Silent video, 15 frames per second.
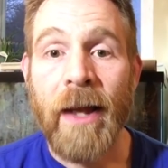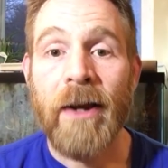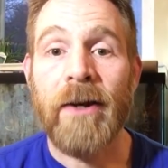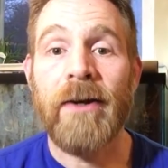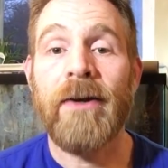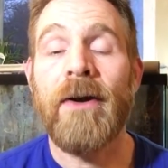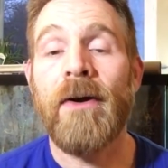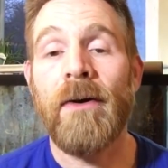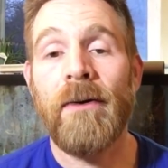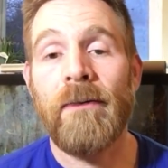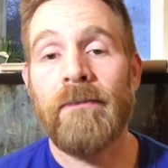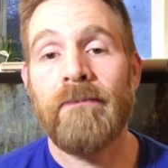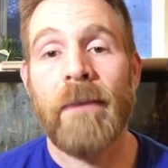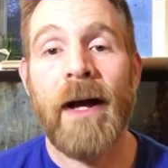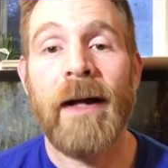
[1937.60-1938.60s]
No,
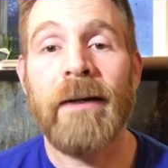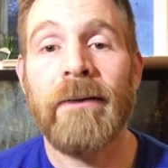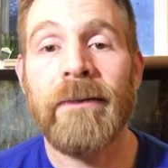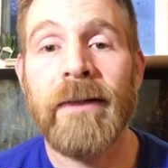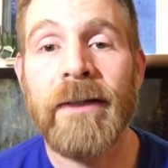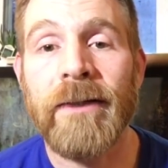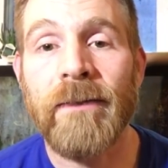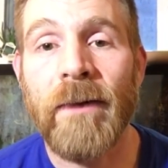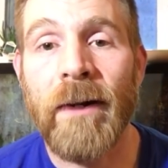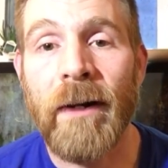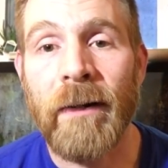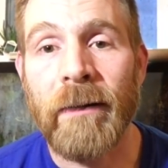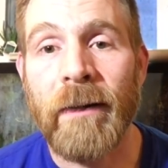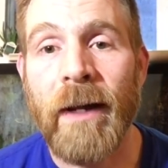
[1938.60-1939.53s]
I don't think you are.